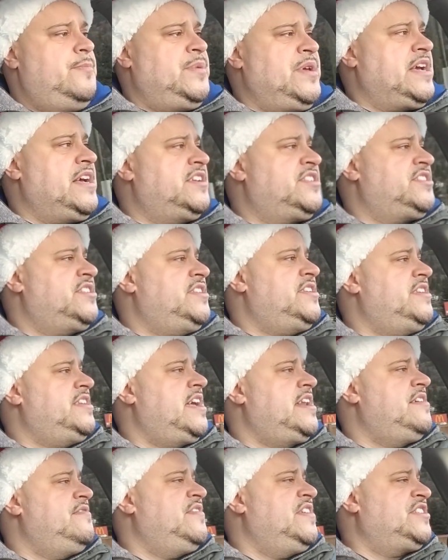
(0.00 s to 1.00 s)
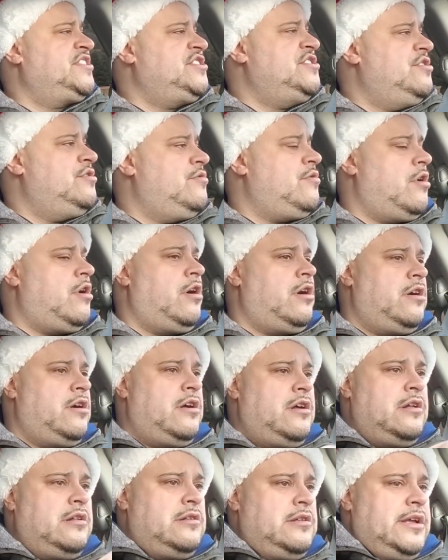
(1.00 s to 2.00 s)
Because none of us know
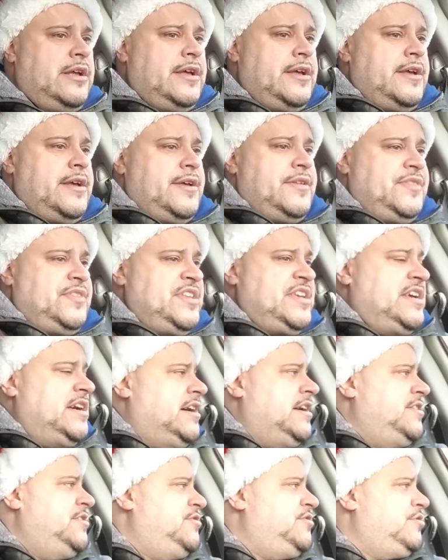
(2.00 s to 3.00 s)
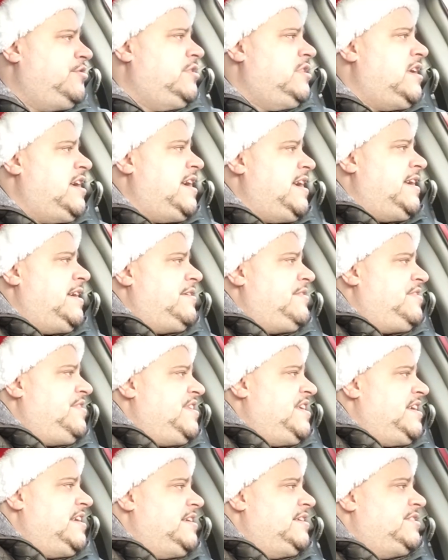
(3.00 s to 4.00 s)
all the underlying
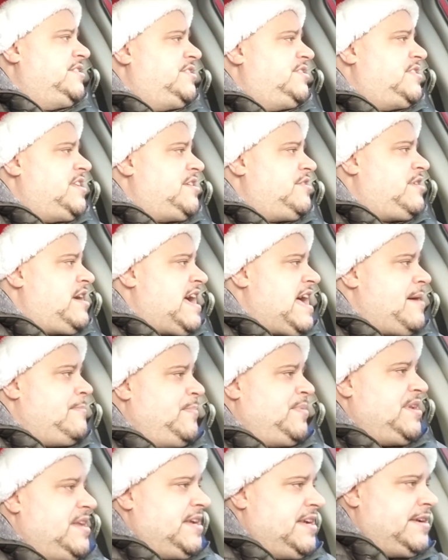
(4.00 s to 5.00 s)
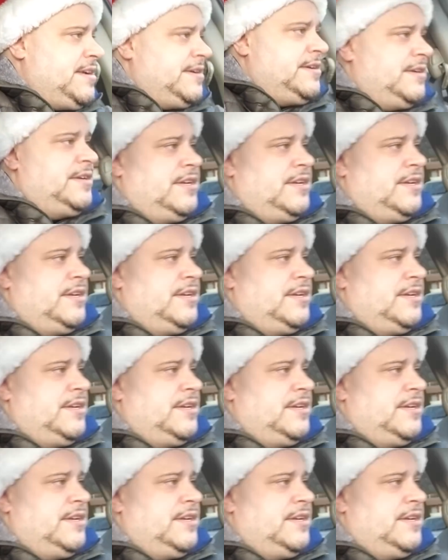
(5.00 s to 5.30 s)
things that are happening